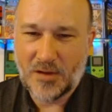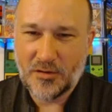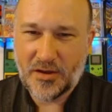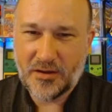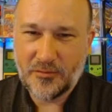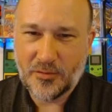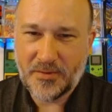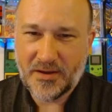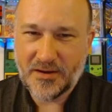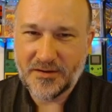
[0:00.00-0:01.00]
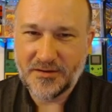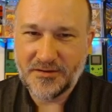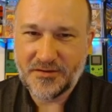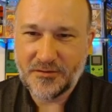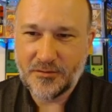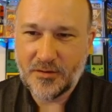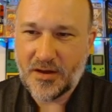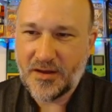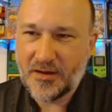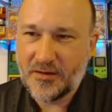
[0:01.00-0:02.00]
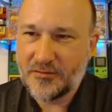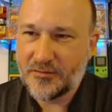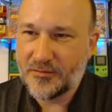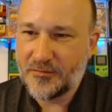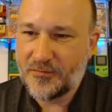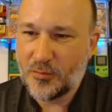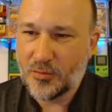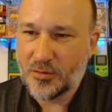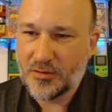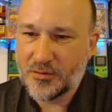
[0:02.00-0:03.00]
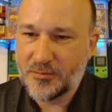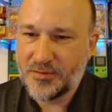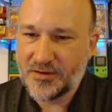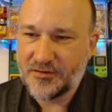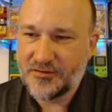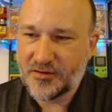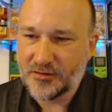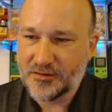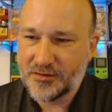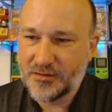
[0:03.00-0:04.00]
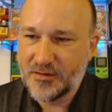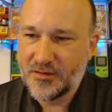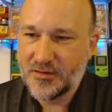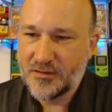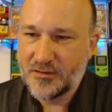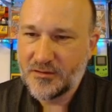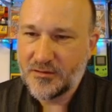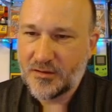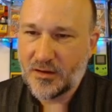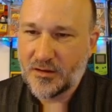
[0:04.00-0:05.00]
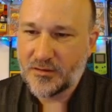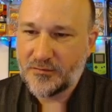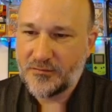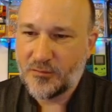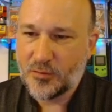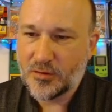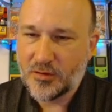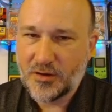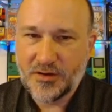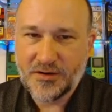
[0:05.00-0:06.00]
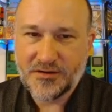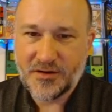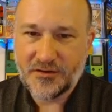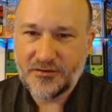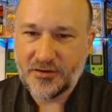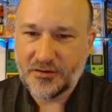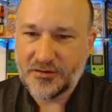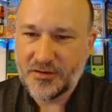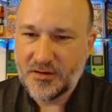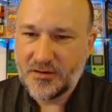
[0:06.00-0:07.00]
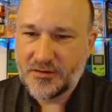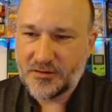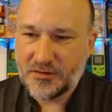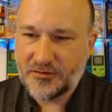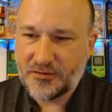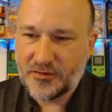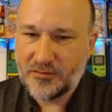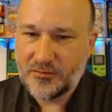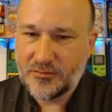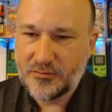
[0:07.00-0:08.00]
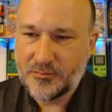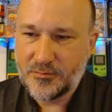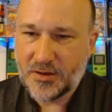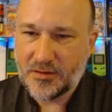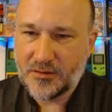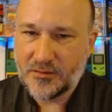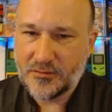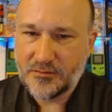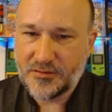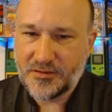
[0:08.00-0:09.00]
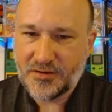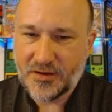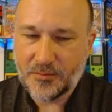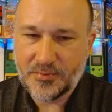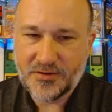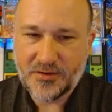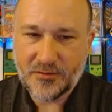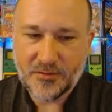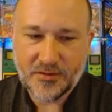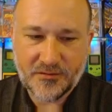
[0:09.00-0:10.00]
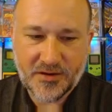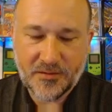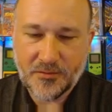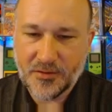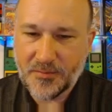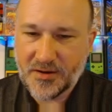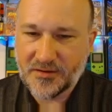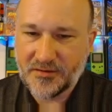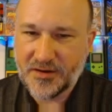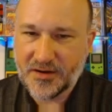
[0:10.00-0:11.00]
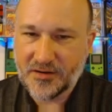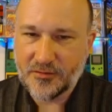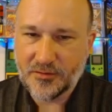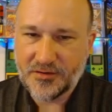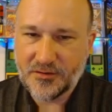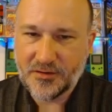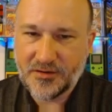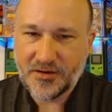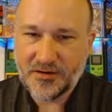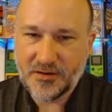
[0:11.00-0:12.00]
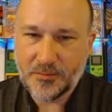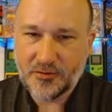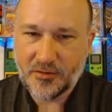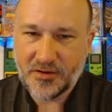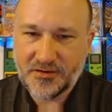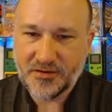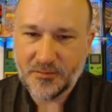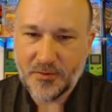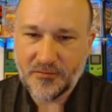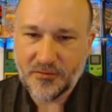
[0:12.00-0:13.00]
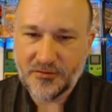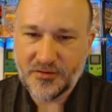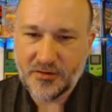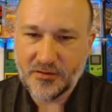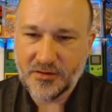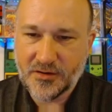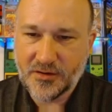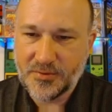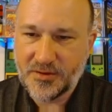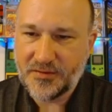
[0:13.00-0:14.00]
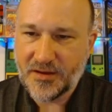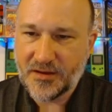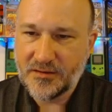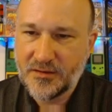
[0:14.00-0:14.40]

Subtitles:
Okay, we're back, and so I have 4 completed shuttles, 4 unassigned shuttles. So I'm going to show you my little tip so that we don't have to keep going back to the data core. So I'm going to take double cross here, my first shuttle. I'm going to complete that.